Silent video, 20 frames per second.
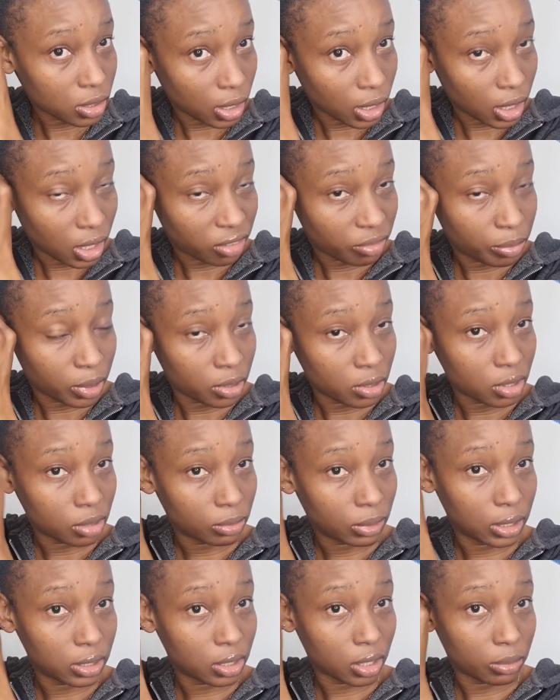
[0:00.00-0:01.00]
I have been to
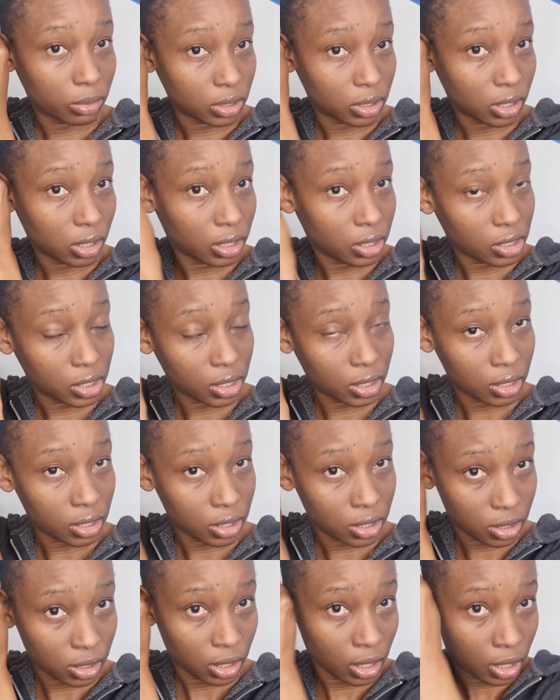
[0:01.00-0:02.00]
my
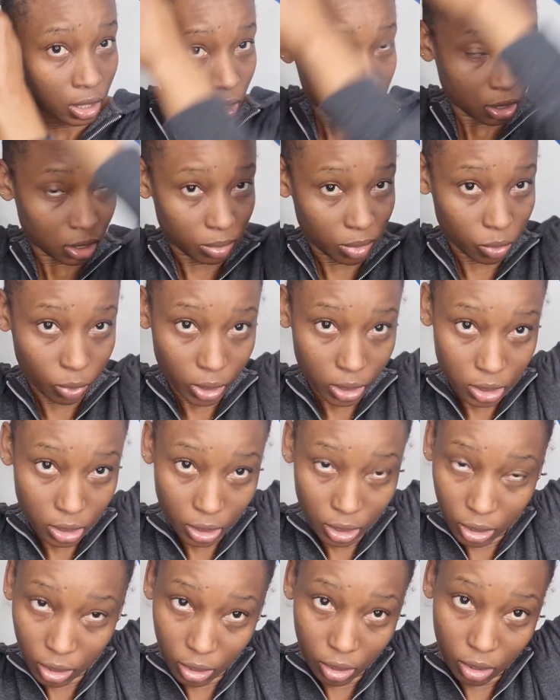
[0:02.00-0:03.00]
dermatologist. I'm awaiting
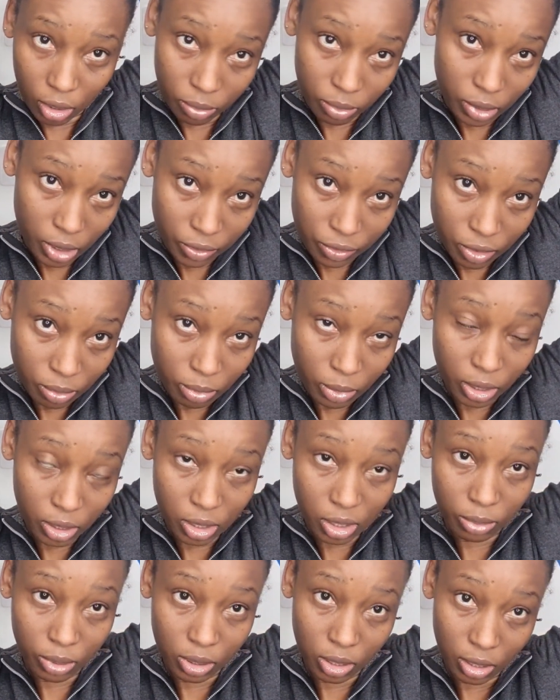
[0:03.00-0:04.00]
another update from my
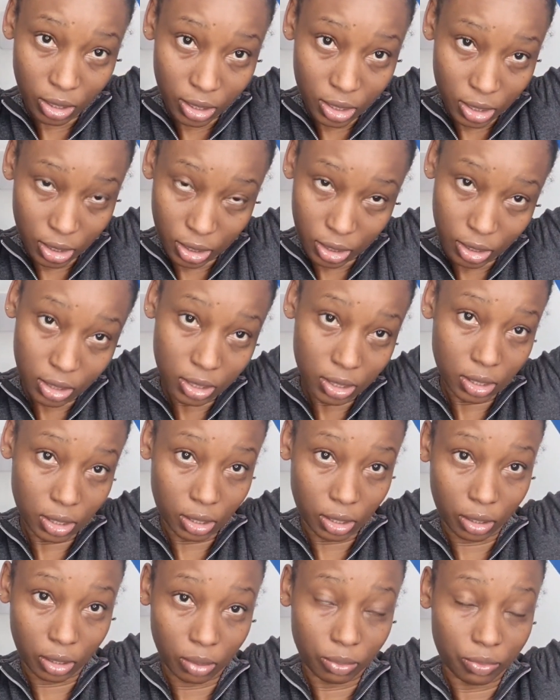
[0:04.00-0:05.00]
dermatologist, and
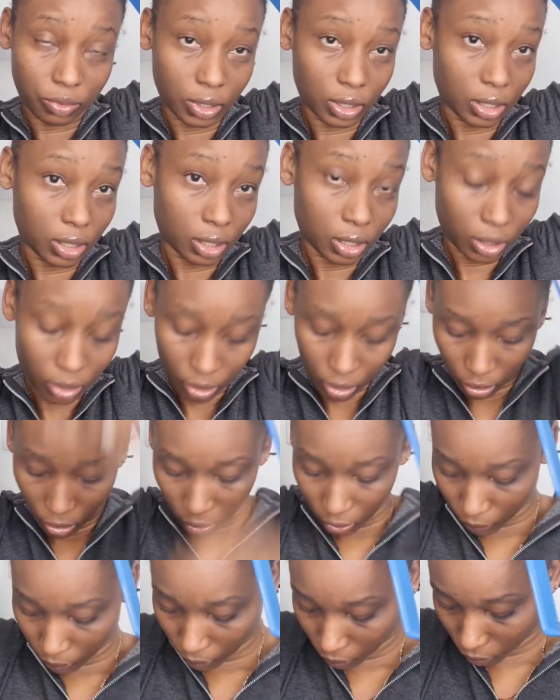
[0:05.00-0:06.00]
hopefully
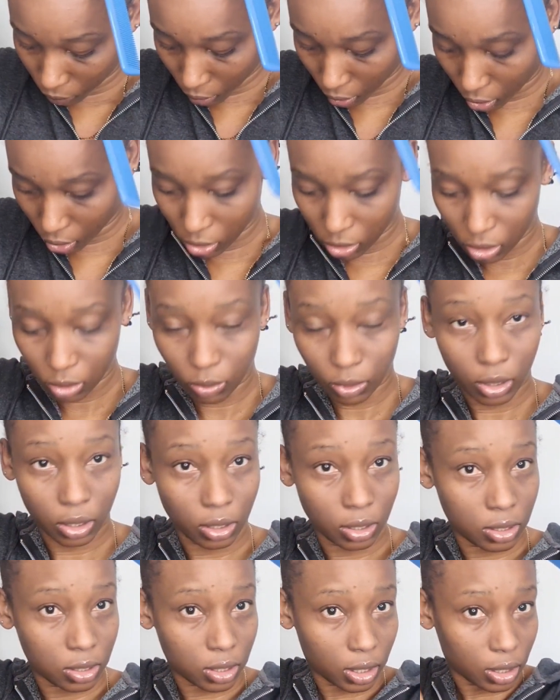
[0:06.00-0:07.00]
I can see what he
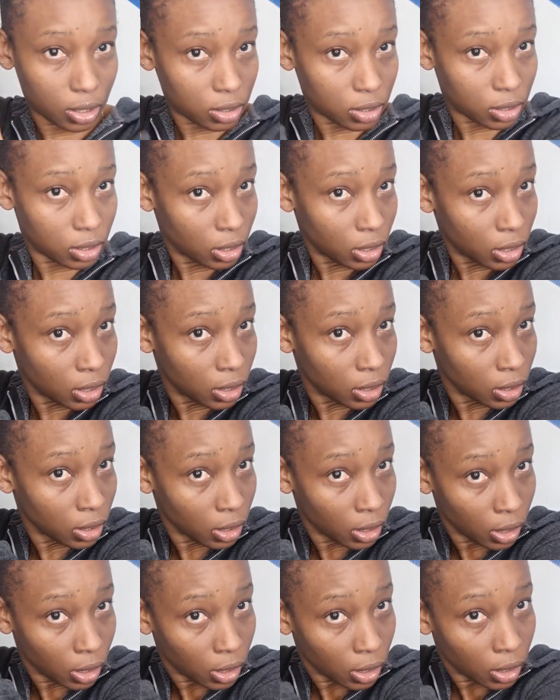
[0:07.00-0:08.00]
says.
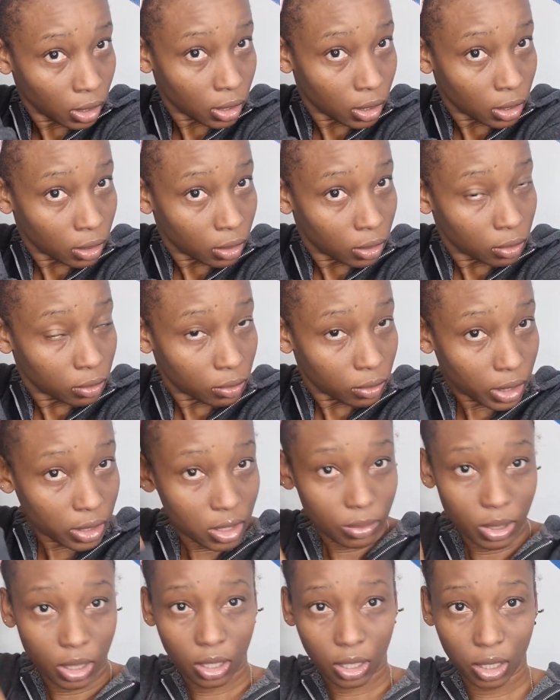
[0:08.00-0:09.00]
Right, so
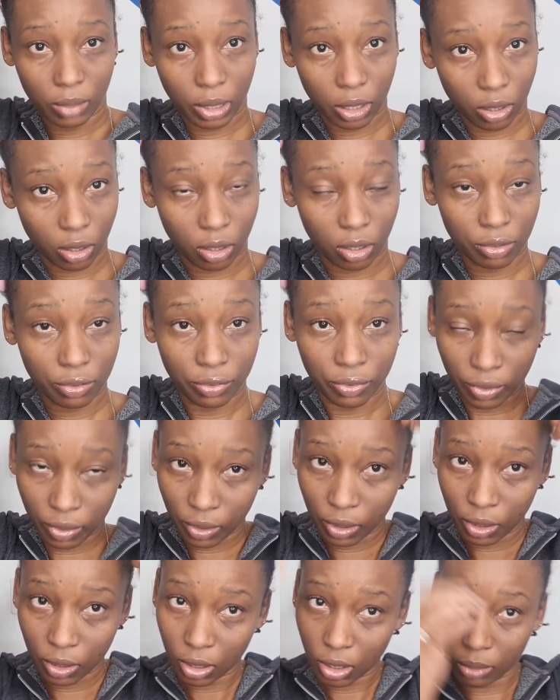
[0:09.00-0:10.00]
I'm going to click that off.
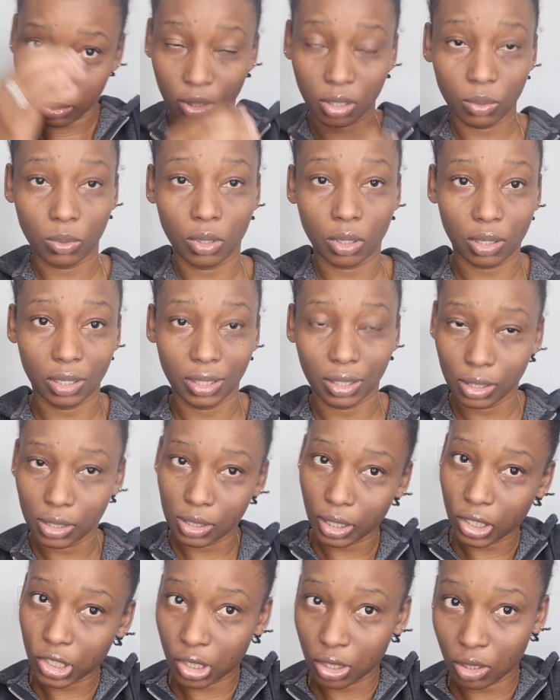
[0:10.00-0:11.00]
I'm going to work on this
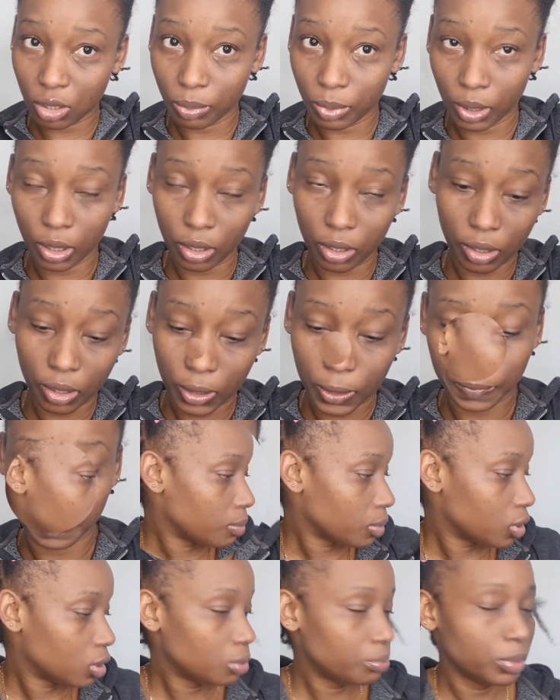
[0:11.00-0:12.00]
section up here. I'm
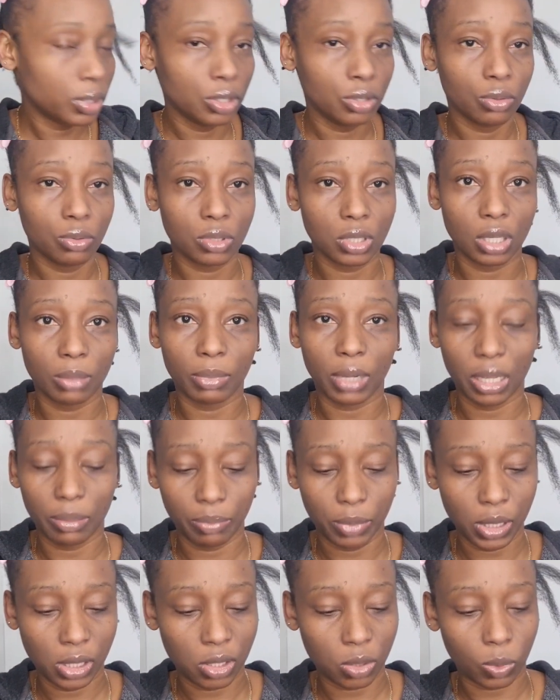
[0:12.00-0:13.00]
going to be using my
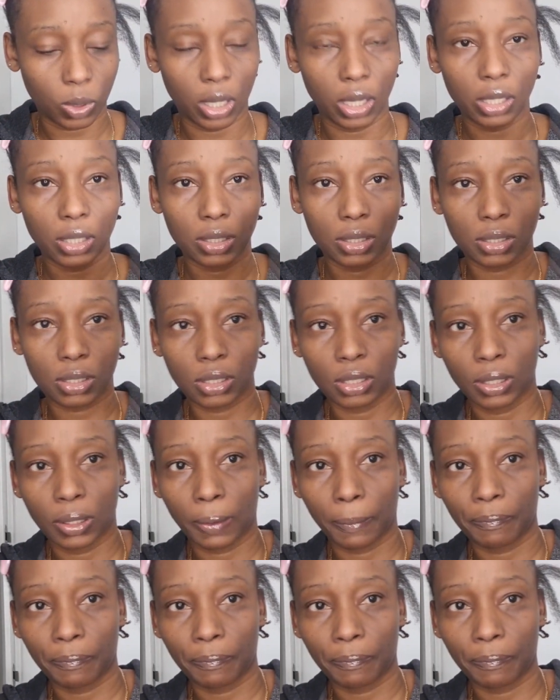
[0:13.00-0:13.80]
beeswax.